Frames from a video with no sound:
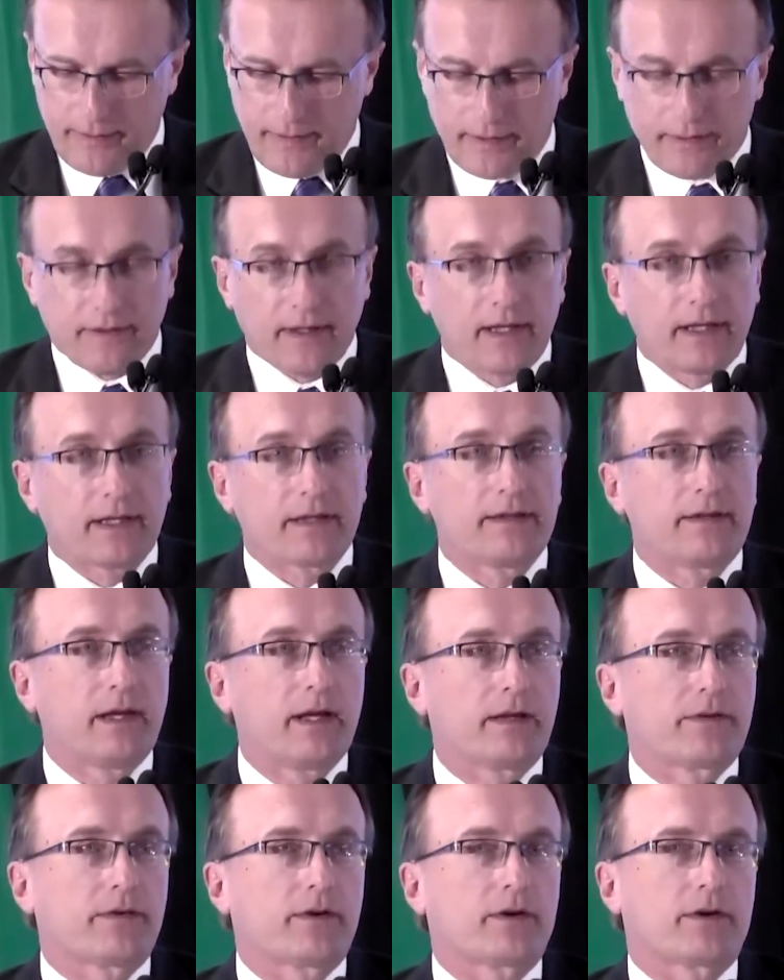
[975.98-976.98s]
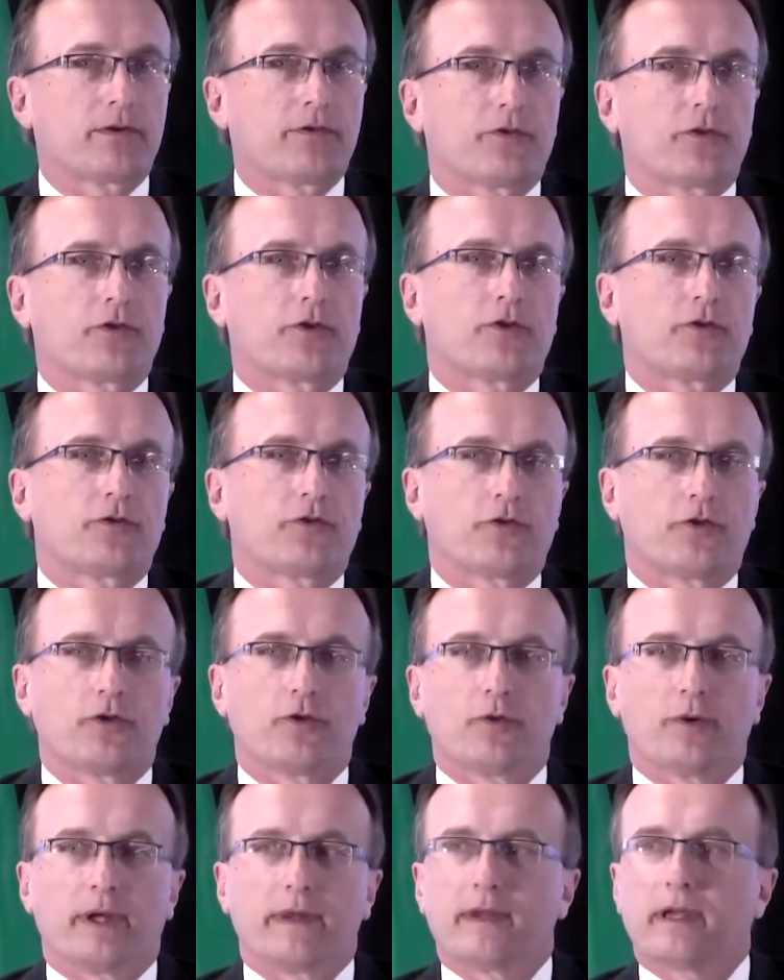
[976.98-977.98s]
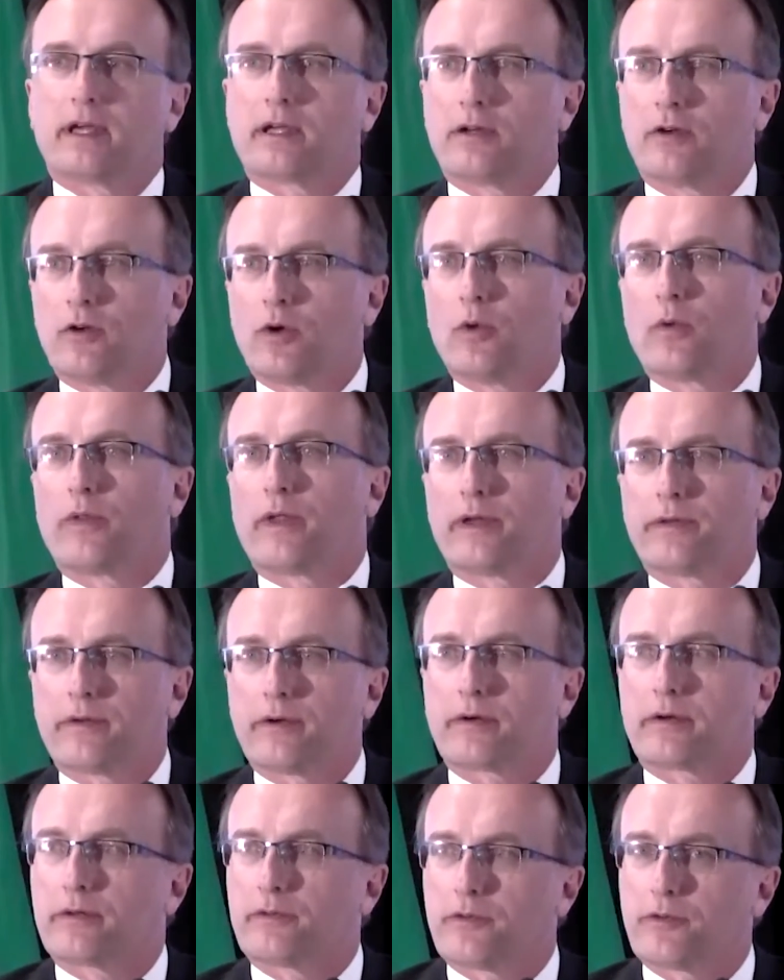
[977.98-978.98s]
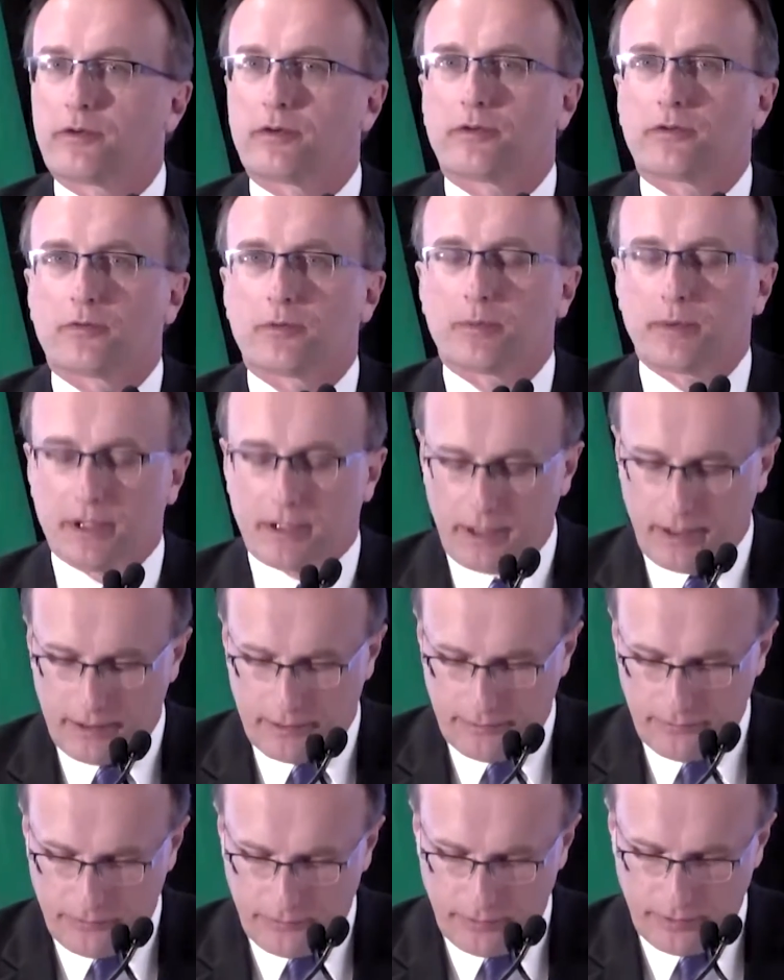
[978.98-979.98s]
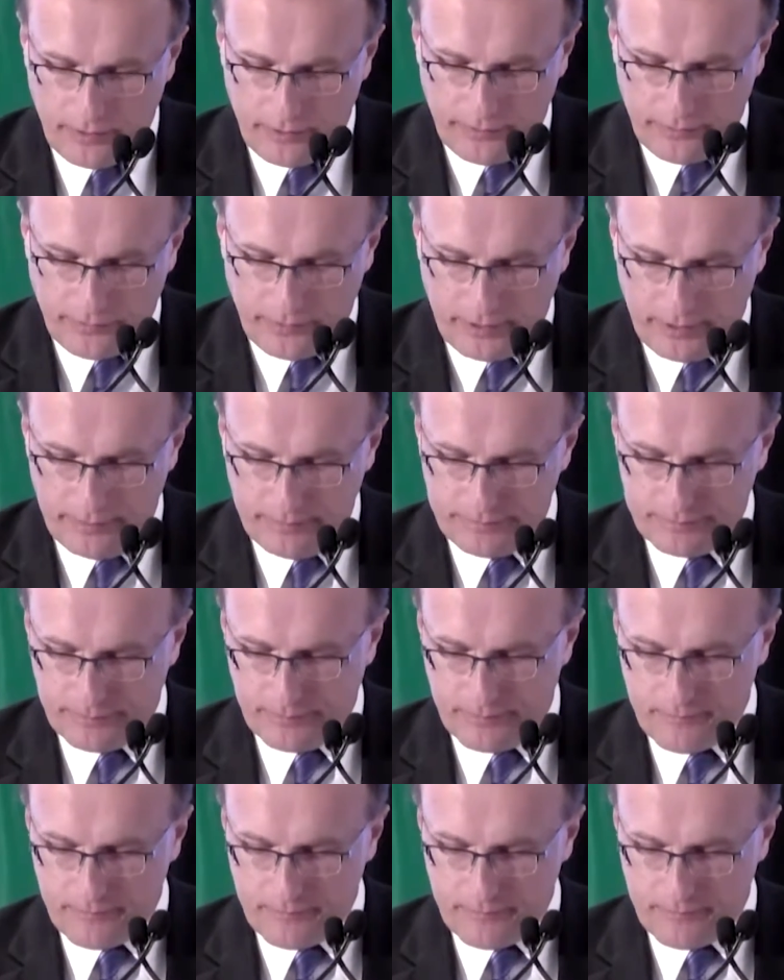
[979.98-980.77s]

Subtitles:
that they can take their concerns to, and they can know that their concerns will be taken seriously.